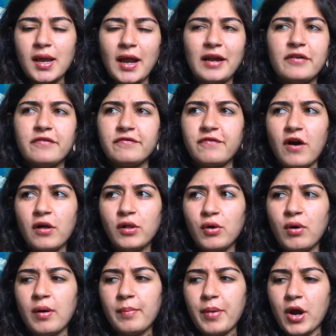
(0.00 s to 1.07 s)
kind of
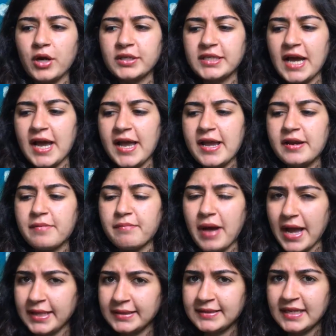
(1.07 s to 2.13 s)
follow apartheid
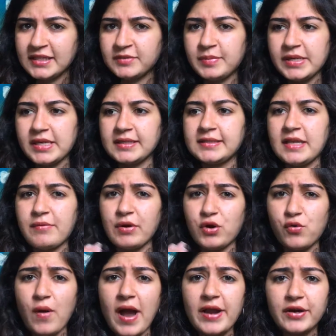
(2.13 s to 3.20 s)
mindsets because they
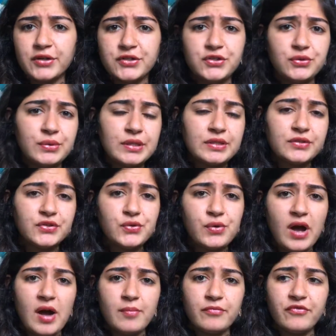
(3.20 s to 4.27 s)
require students who
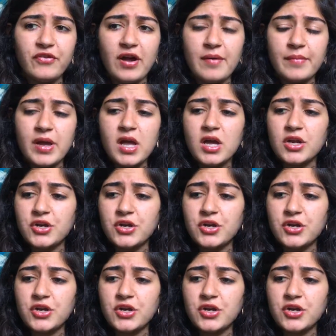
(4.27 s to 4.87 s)
come from